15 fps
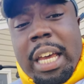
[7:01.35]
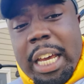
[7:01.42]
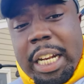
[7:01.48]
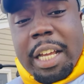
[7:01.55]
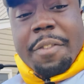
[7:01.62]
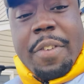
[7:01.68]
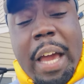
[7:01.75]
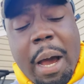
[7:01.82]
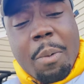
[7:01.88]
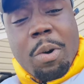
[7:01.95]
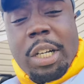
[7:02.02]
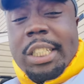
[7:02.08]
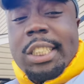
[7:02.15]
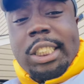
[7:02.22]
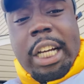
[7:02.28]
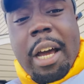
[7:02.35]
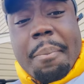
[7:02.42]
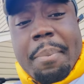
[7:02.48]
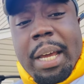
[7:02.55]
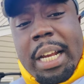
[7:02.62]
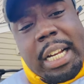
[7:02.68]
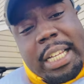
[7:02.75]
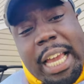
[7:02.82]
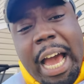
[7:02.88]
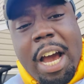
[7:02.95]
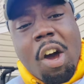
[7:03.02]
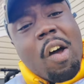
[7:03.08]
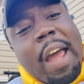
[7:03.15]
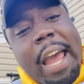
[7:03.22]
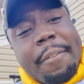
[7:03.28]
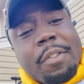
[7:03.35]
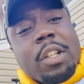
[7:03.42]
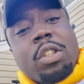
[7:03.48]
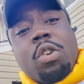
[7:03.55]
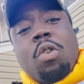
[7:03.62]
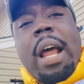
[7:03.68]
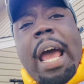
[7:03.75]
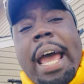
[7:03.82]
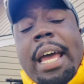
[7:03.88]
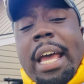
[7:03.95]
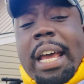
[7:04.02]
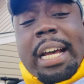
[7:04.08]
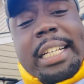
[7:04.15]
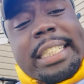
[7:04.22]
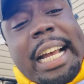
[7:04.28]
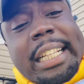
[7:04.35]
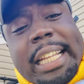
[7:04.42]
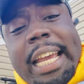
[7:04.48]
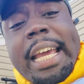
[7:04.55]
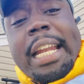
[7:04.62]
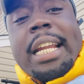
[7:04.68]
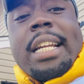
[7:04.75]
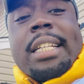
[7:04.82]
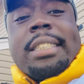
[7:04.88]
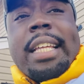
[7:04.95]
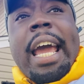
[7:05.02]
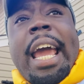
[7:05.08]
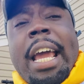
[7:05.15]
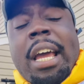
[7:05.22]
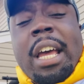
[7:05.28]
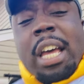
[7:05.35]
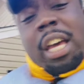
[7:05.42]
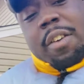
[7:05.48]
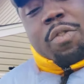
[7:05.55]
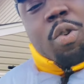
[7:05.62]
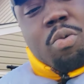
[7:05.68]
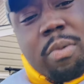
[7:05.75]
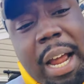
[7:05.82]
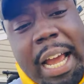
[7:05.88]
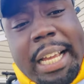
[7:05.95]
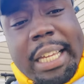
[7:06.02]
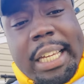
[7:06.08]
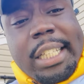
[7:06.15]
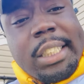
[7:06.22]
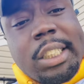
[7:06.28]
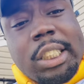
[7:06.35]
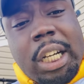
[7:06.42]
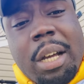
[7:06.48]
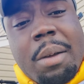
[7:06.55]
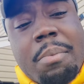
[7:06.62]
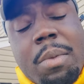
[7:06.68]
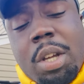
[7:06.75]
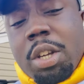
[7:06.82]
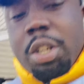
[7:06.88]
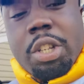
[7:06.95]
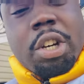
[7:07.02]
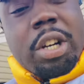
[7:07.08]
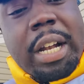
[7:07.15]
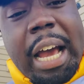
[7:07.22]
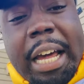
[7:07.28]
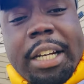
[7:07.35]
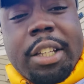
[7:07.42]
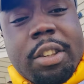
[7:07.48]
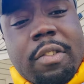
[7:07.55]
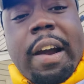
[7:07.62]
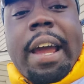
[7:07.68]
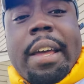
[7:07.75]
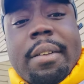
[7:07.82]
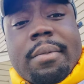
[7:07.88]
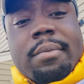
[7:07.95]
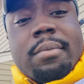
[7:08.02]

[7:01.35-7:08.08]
And if y'all want to jump me, then y'all going to have to that. Because at the end of the day, if you're not getting jumped, you're not a threat.